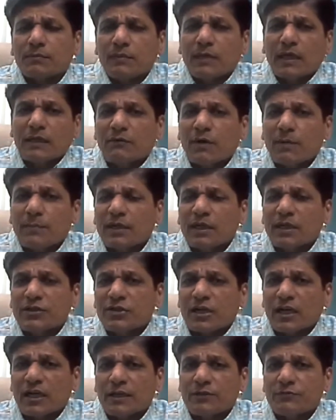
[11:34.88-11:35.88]
environmental
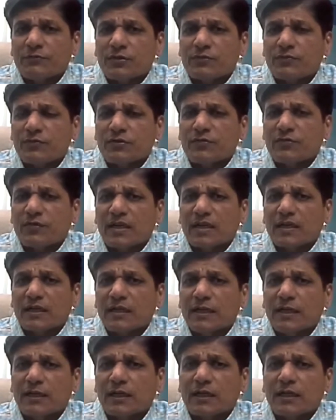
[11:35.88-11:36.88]
challenge which we are
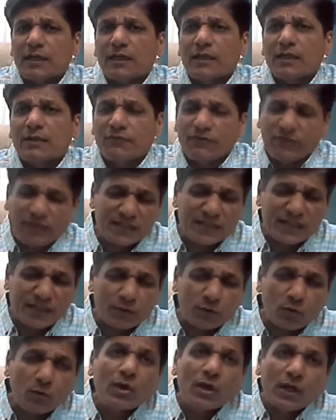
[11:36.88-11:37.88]
literally facing.
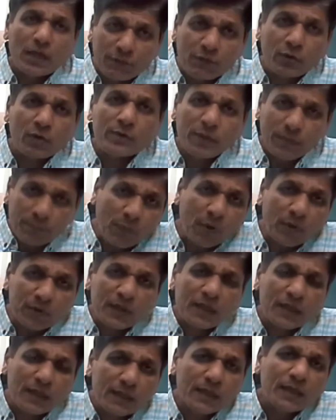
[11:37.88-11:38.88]
One of the
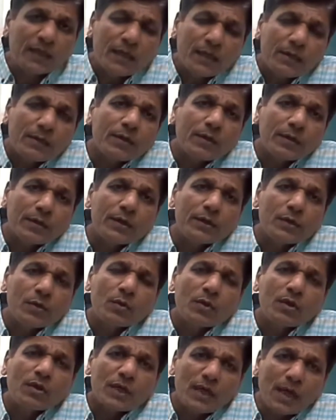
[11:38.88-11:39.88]
important
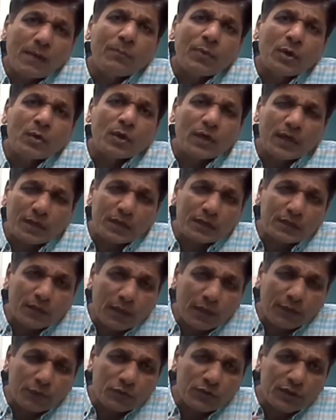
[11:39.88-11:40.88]
component,
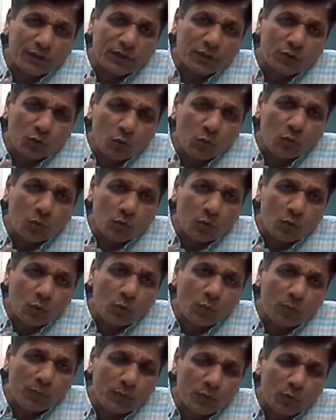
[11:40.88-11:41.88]
I would say the
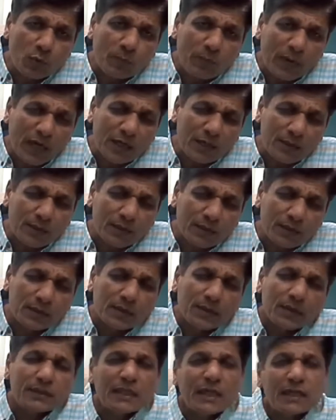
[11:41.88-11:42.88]
two part
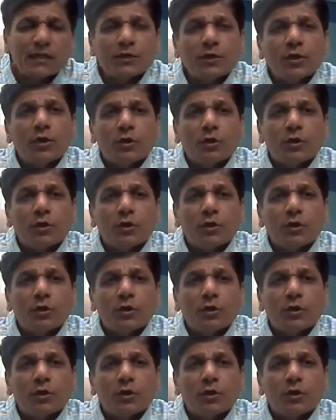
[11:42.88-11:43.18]
that